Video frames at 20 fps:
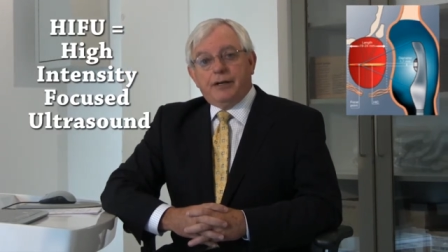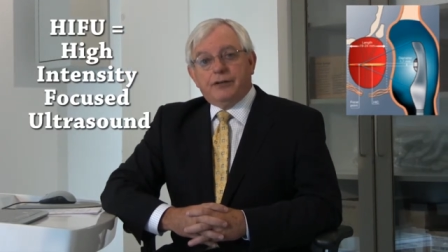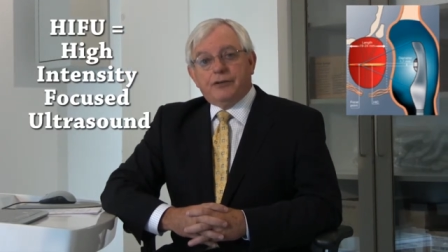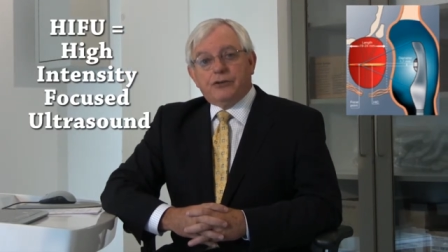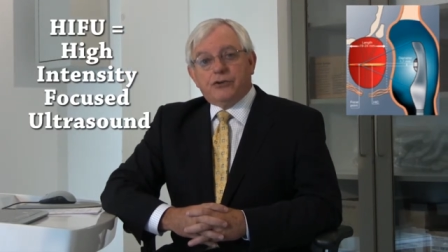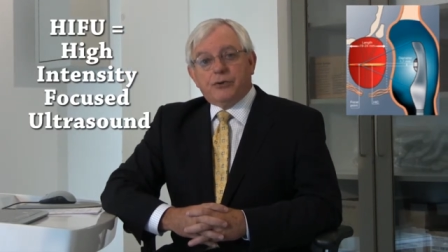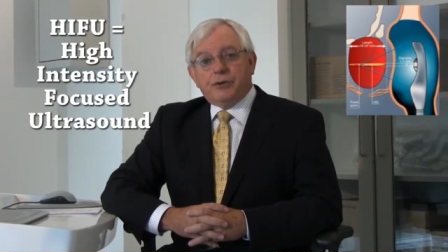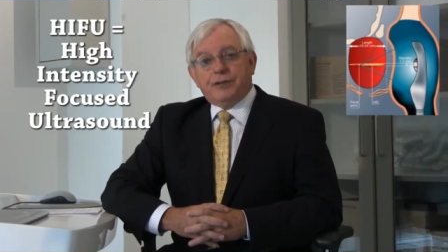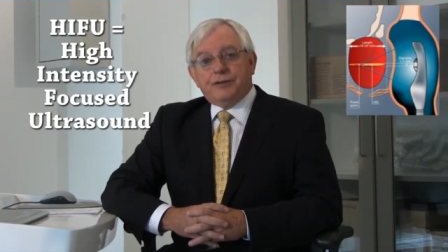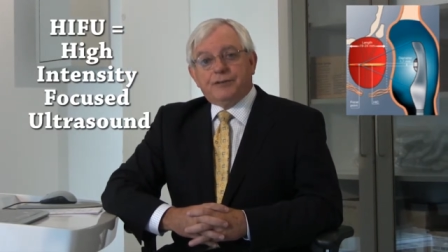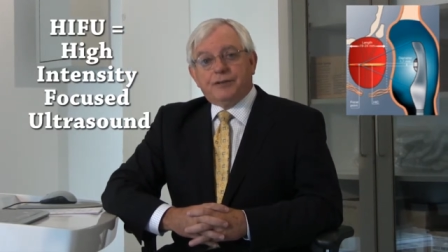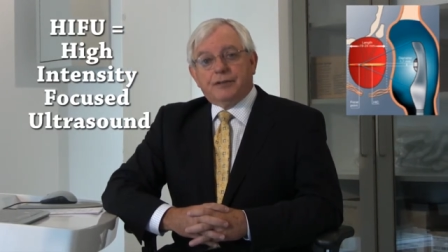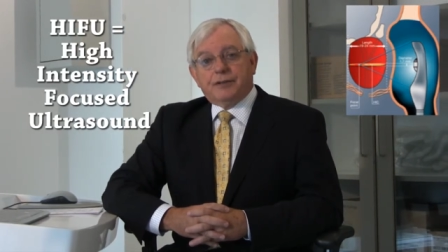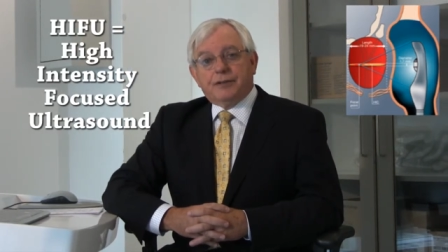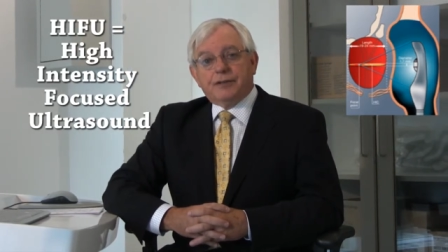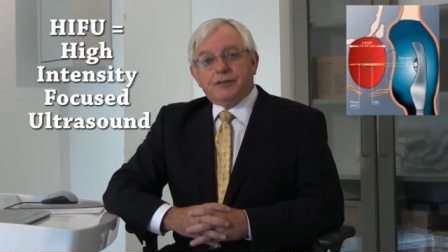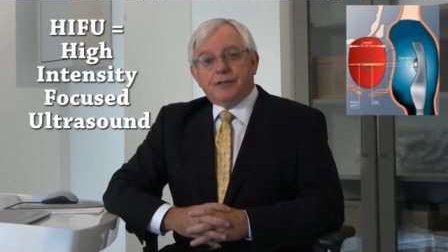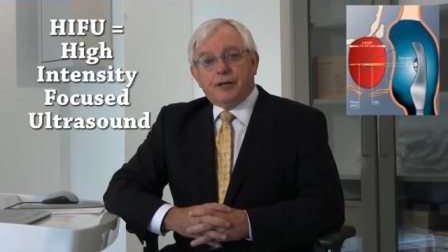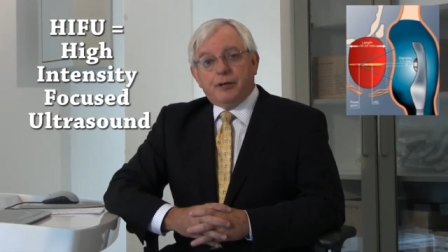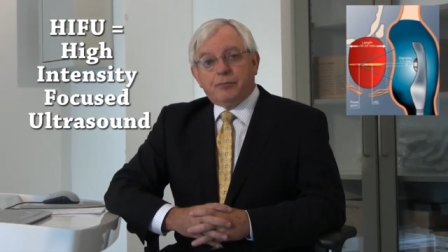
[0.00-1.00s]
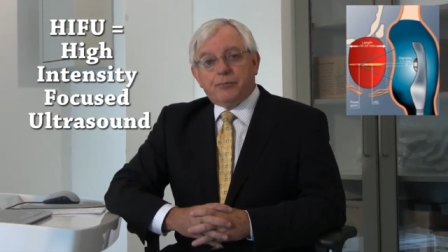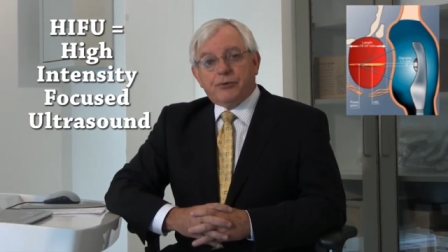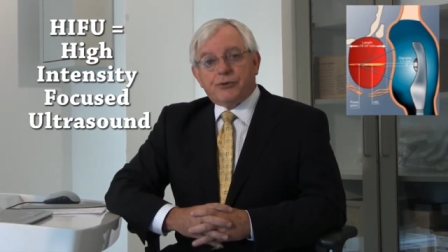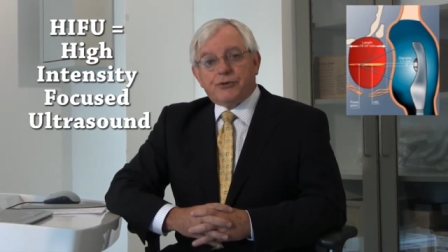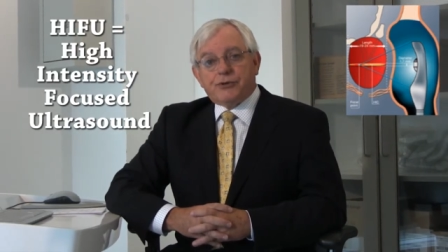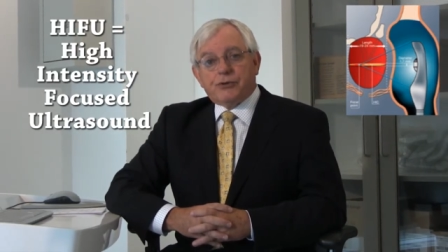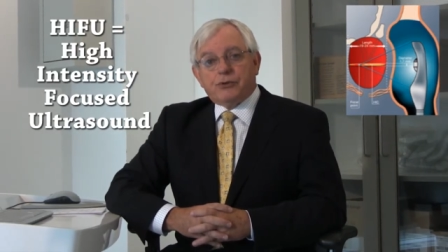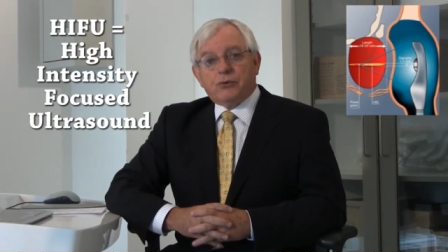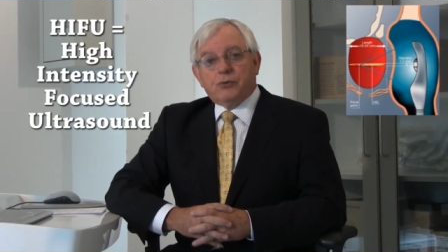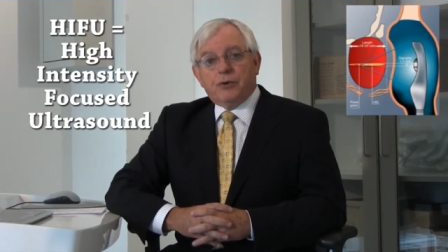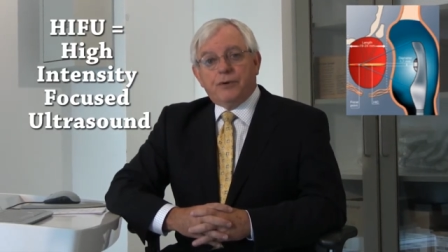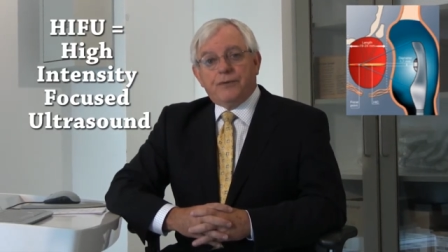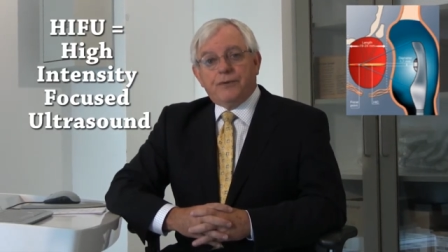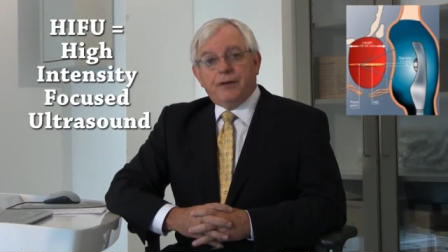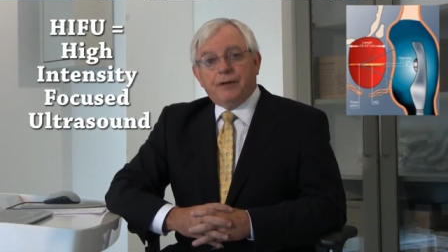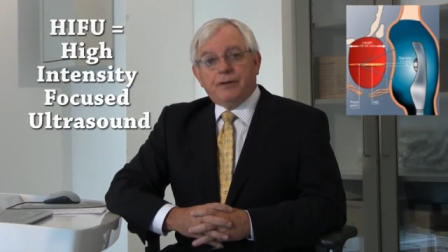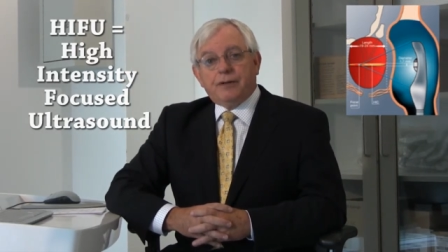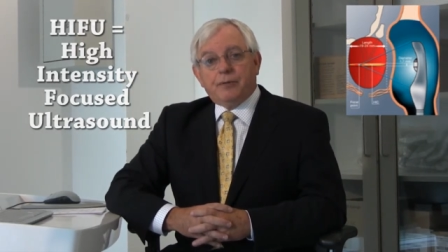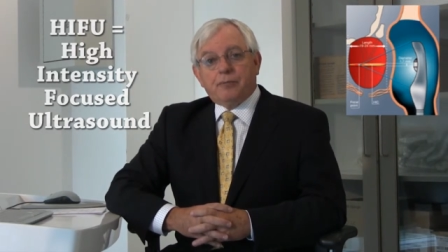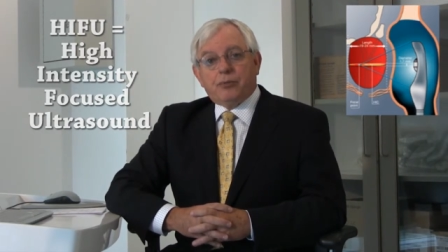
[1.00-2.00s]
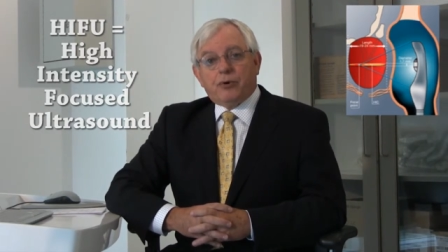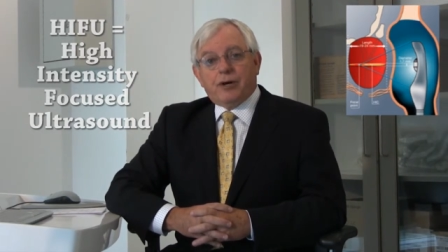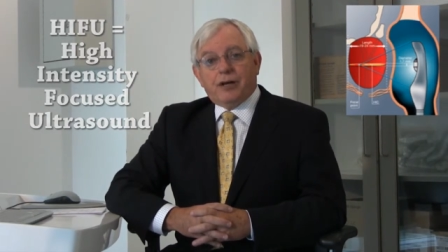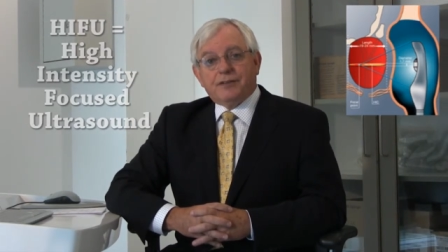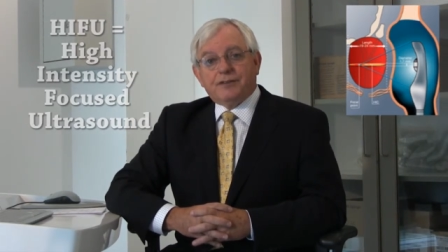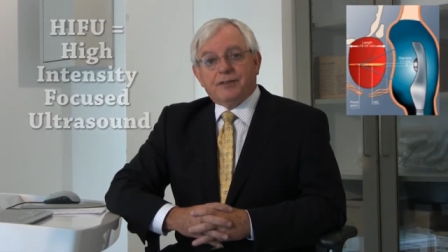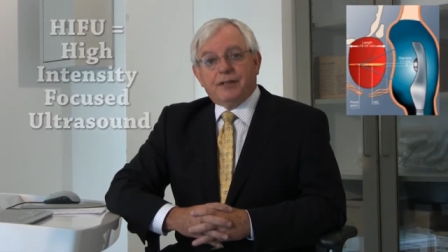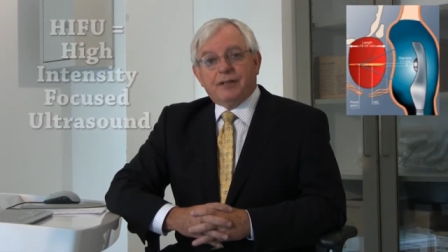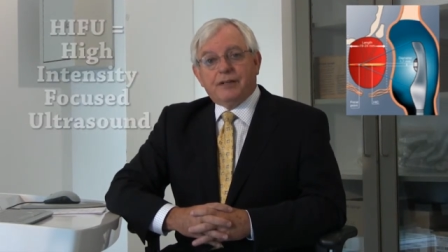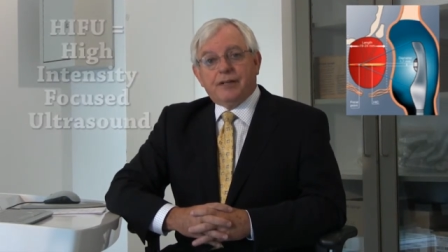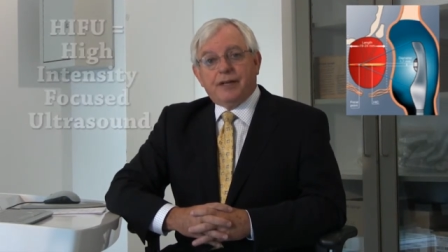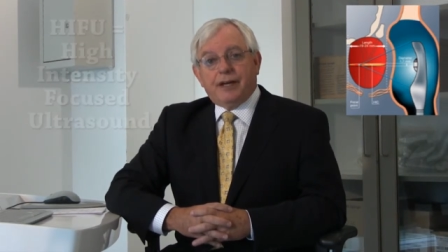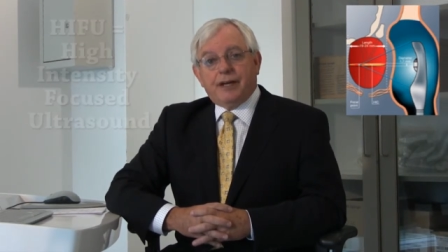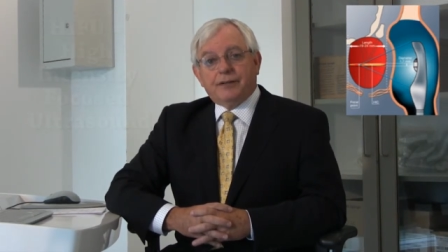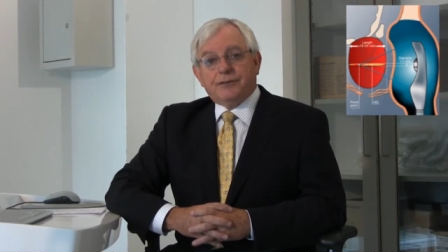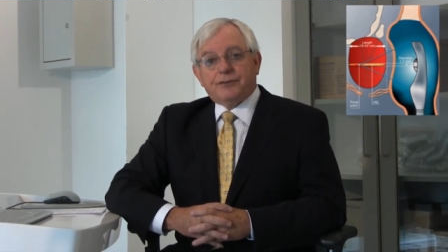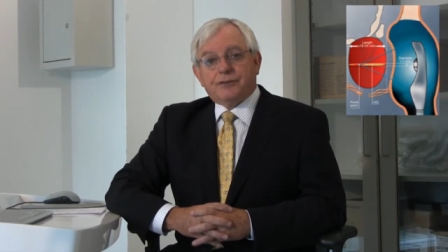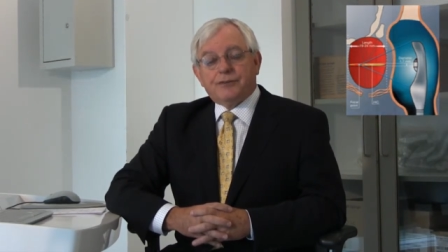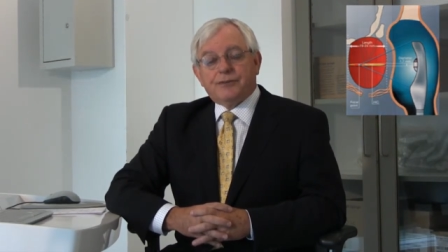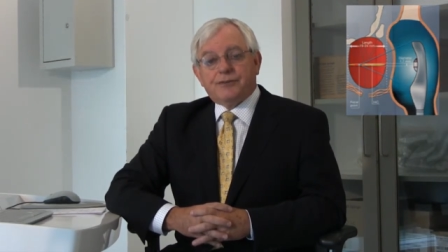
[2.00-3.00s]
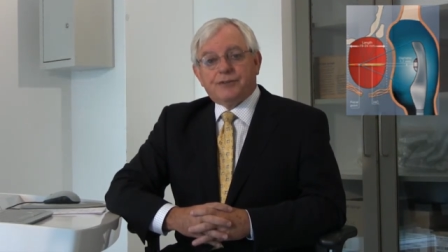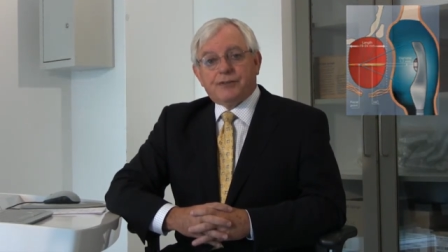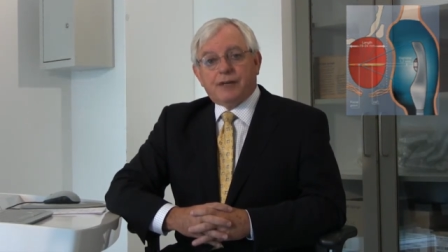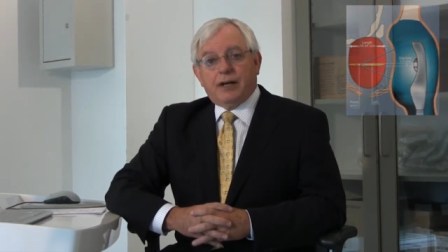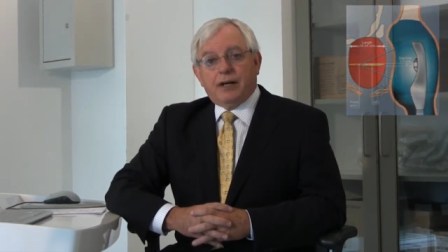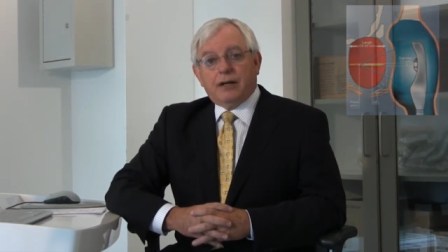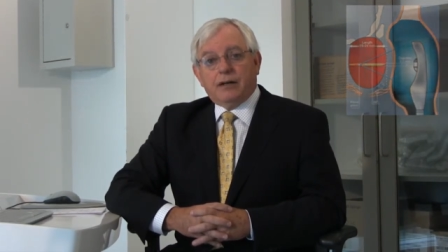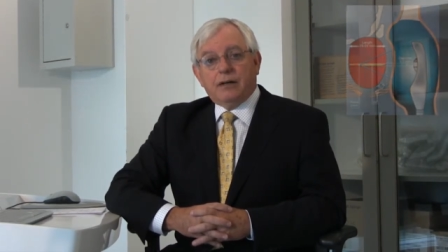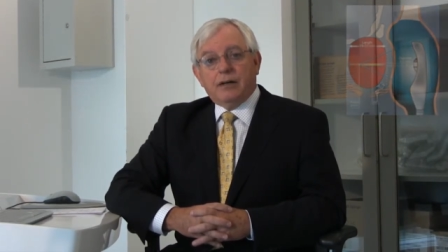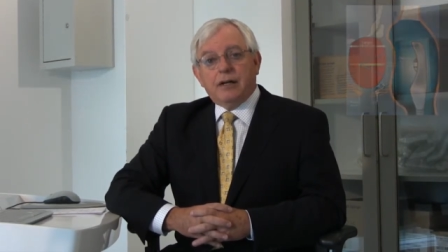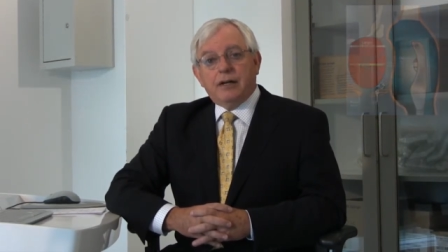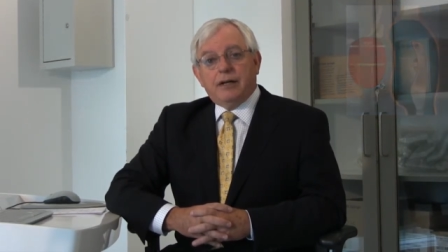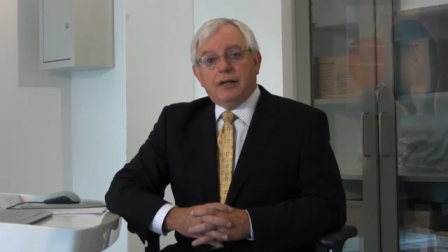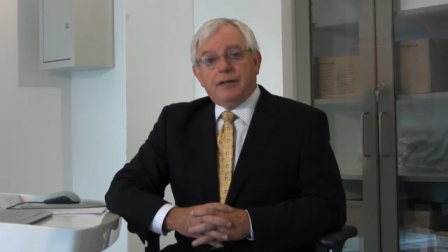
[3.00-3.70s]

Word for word: increasing the temperature within the prostate cancer cell